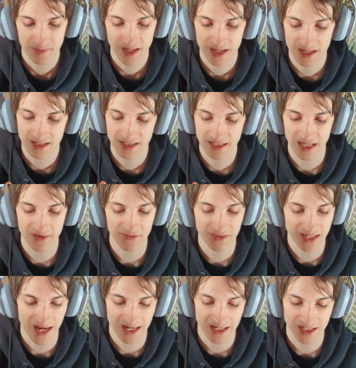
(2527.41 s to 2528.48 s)
And Steve is
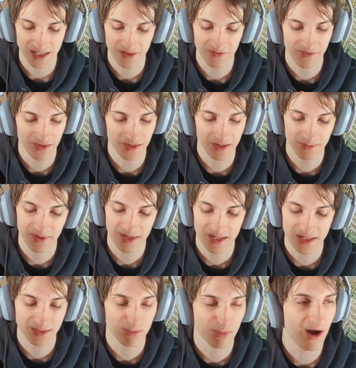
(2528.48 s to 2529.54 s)
actually the villain
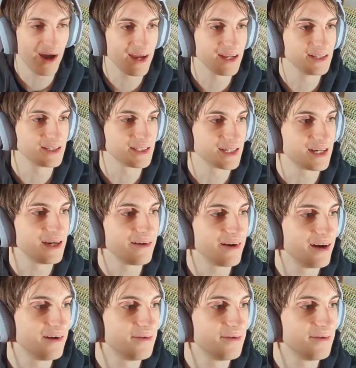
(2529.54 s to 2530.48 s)
because Brian's the hero.